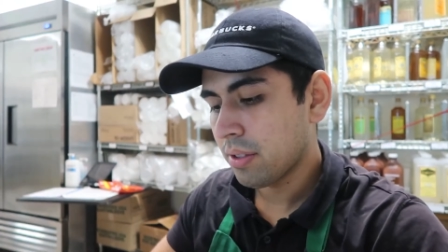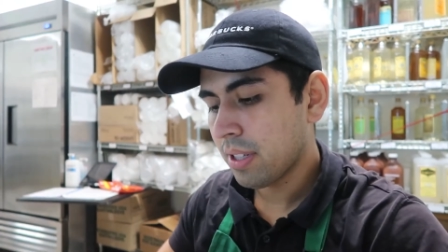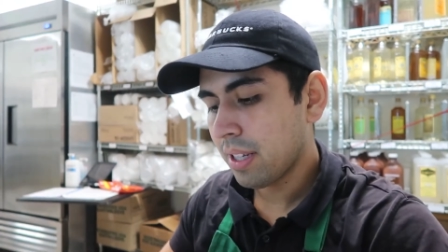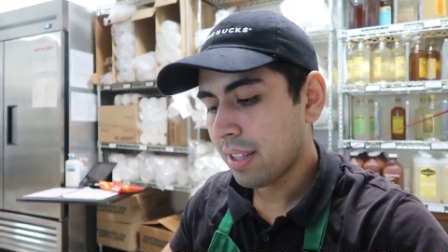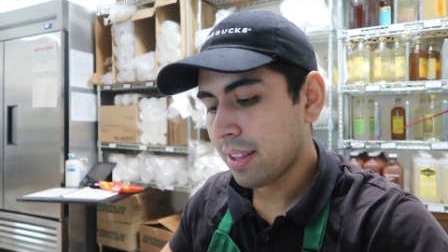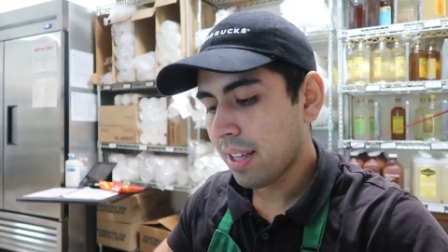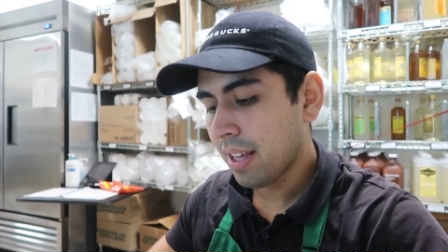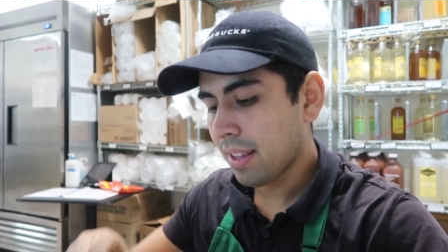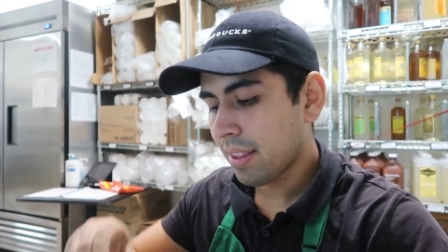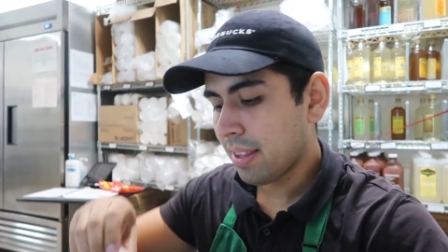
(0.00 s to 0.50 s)

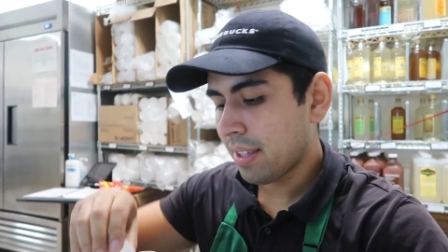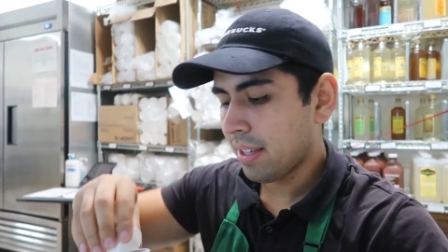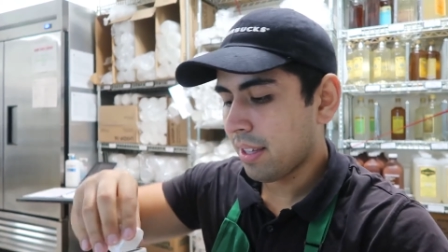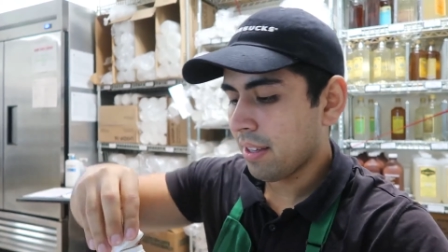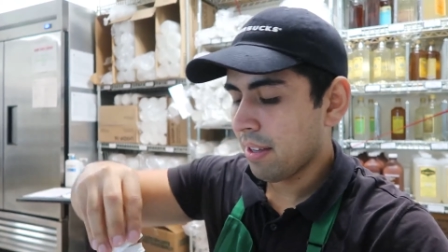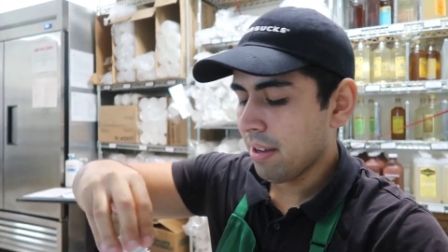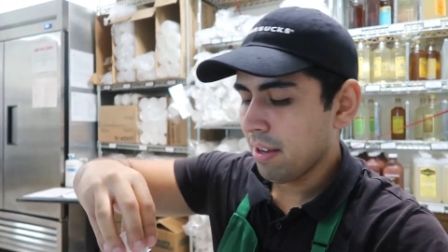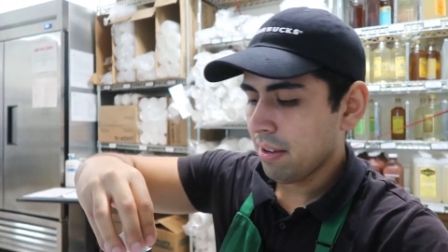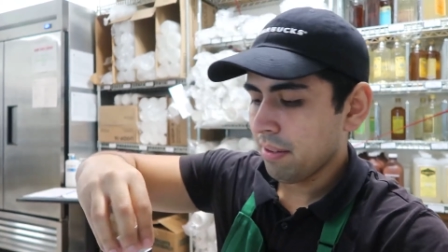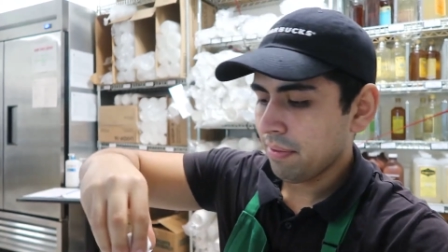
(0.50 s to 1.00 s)
take that
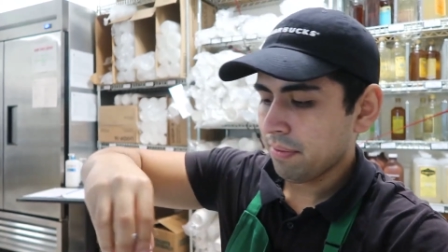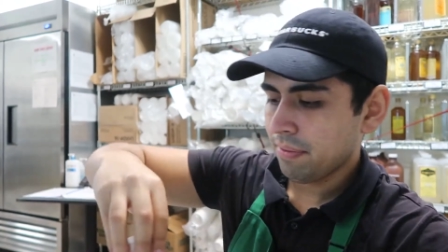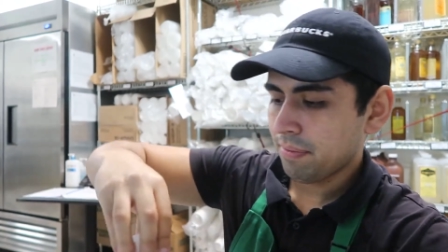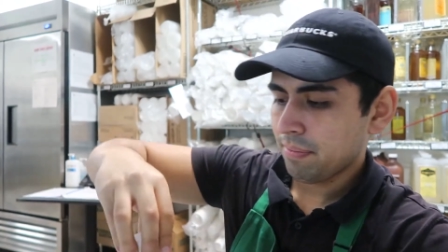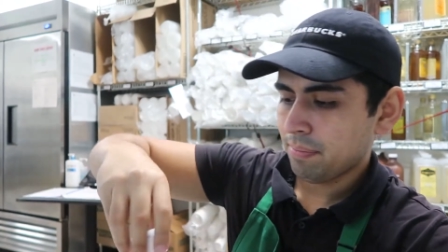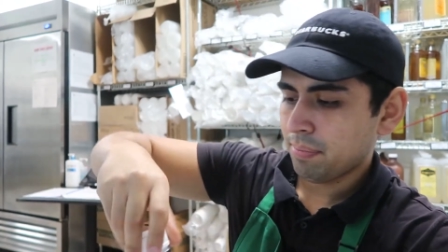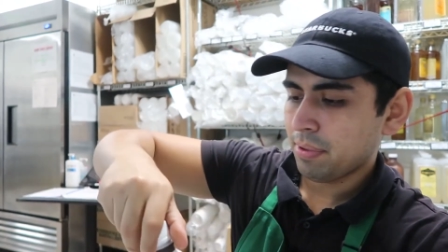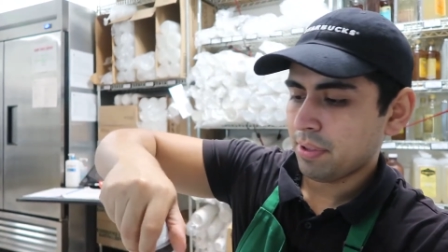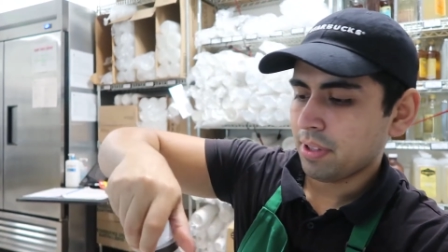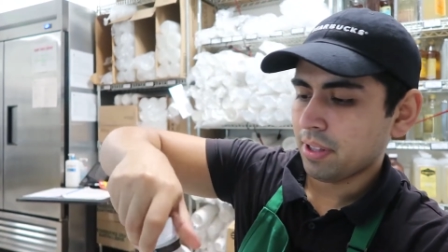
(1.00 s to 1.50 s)
thing off,
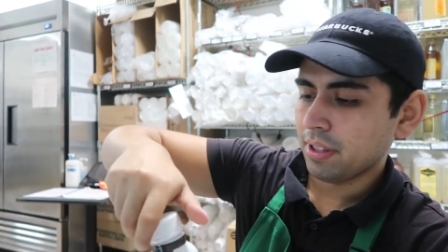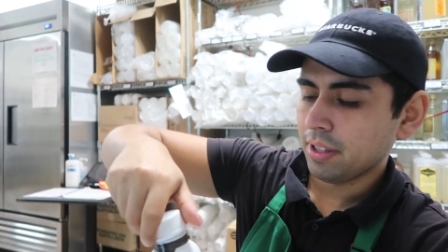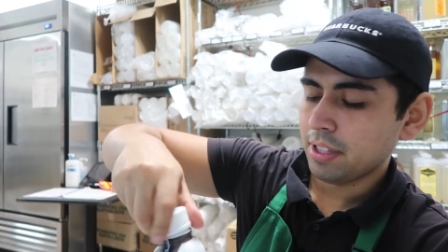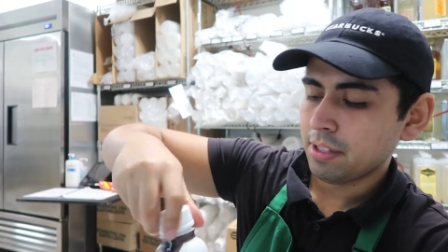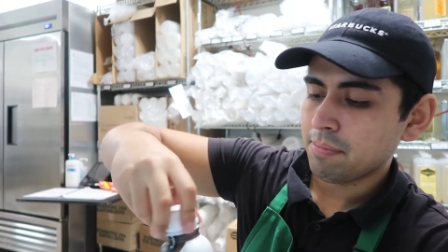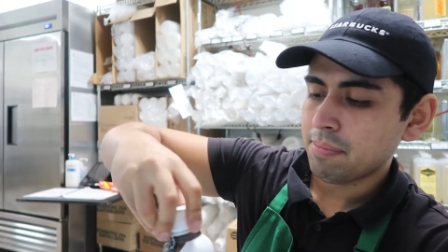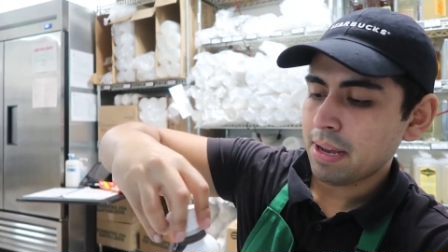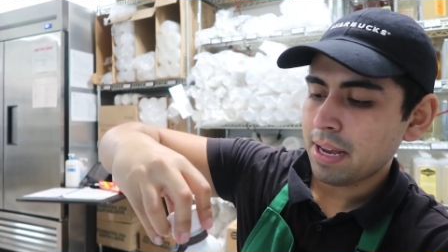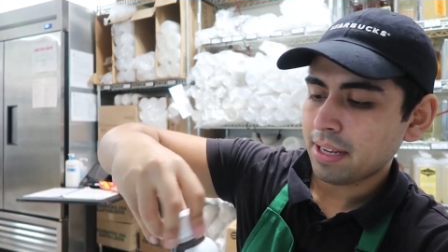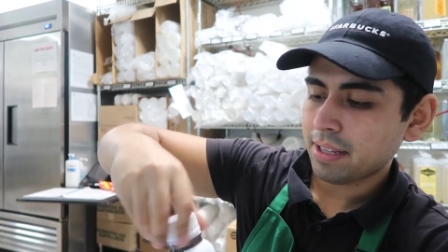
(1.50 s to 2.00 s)
put the
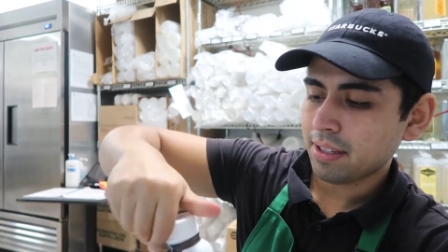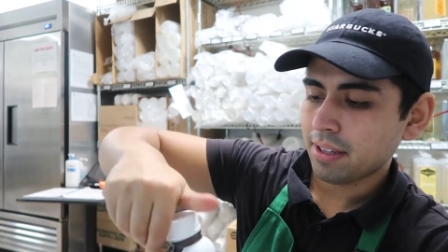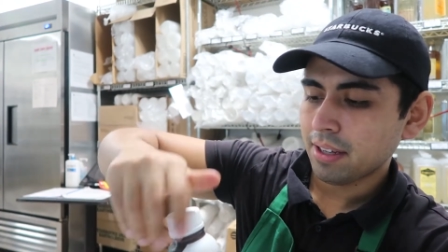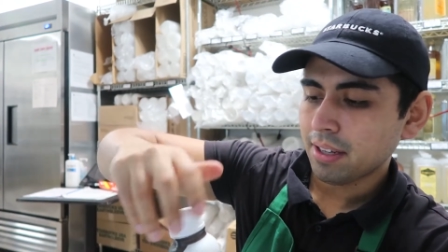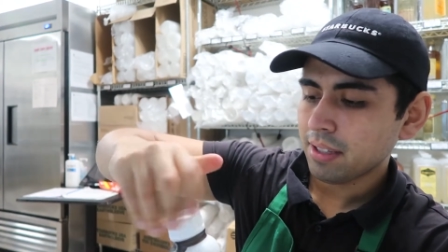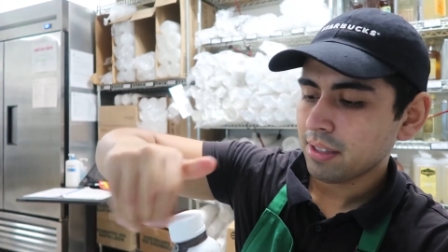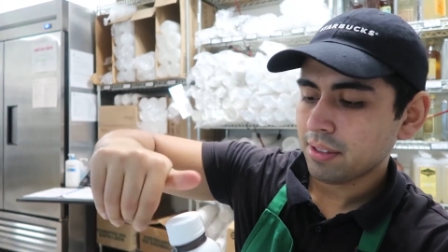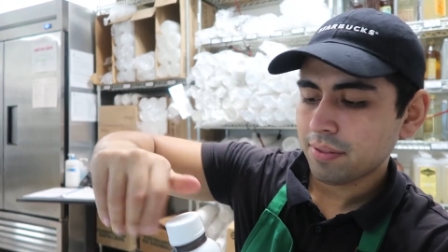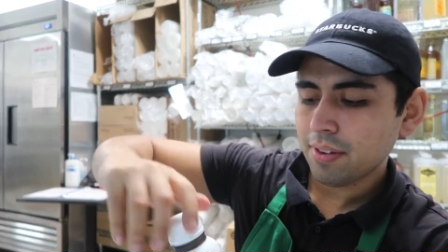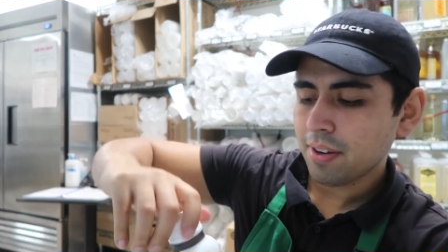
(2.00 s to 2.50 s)
lid back
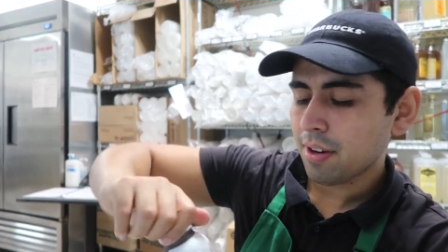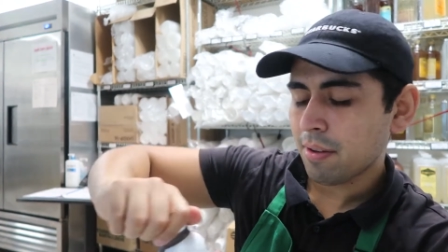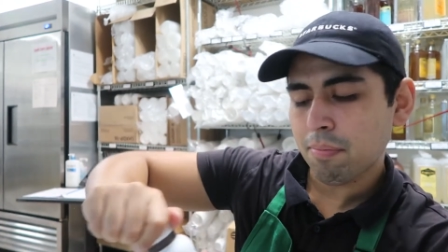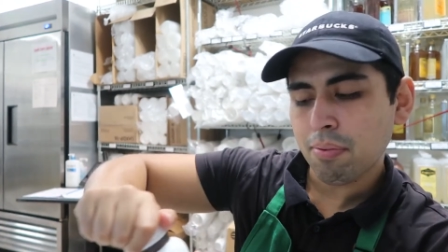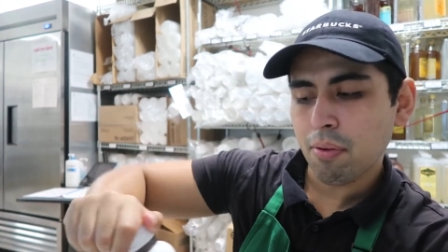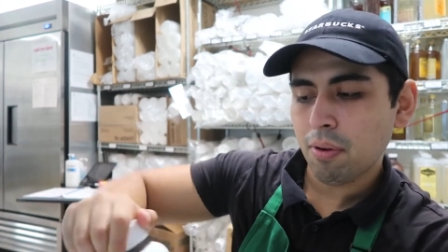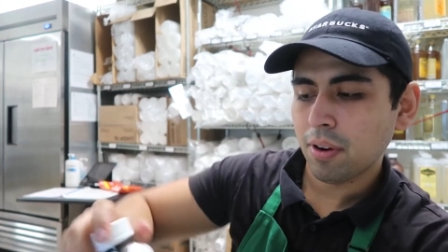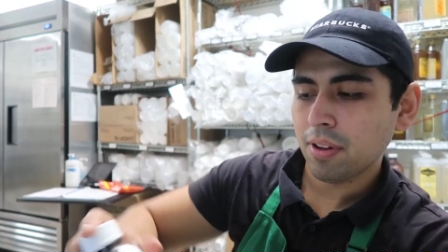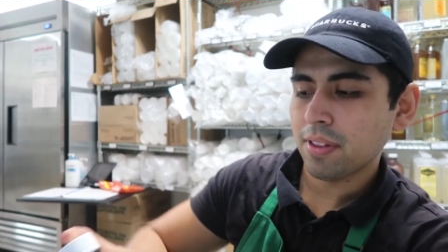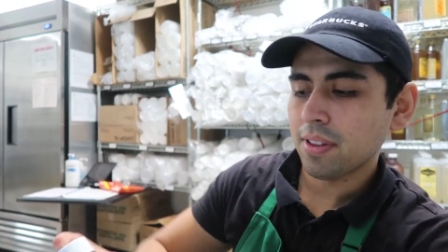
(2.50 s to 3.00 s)
on. It's very
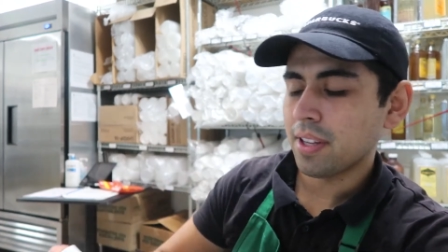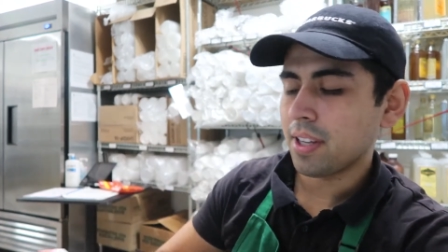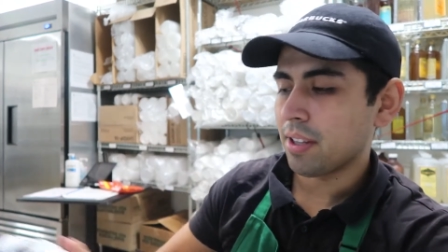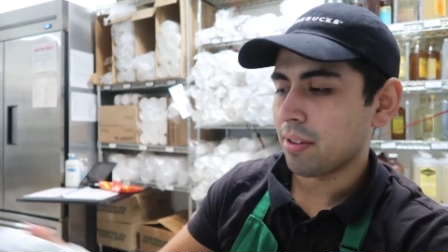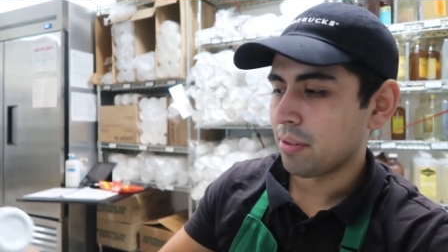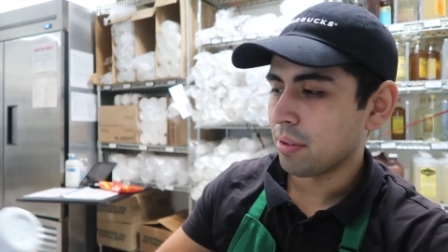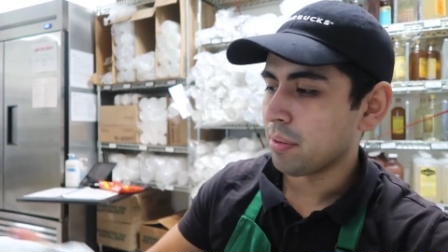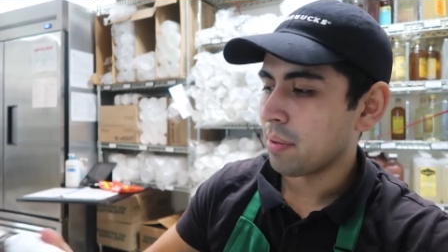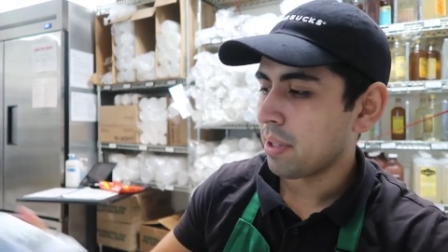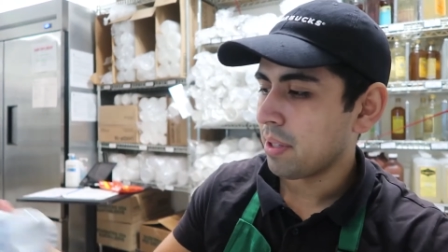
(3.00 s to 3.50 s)
important that
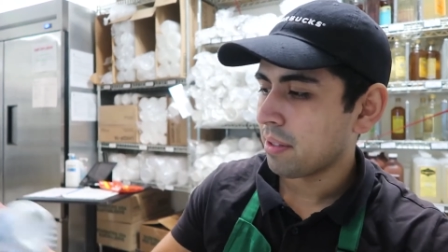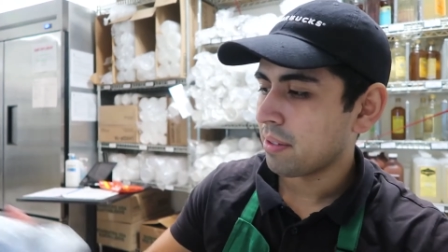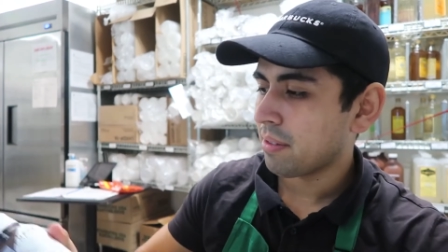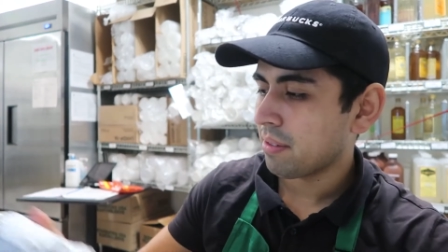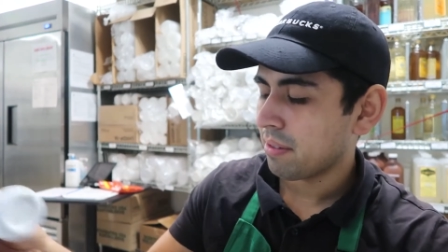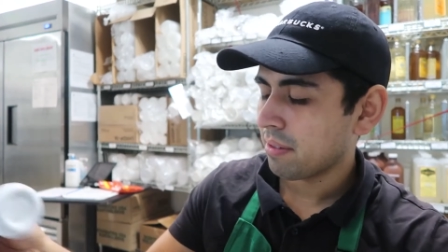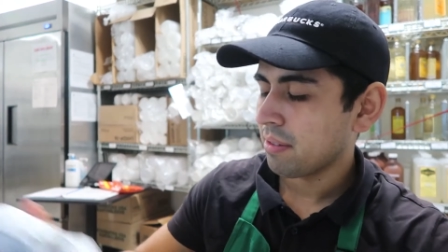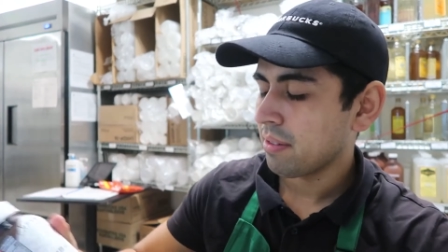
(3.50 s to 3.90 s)
you do this.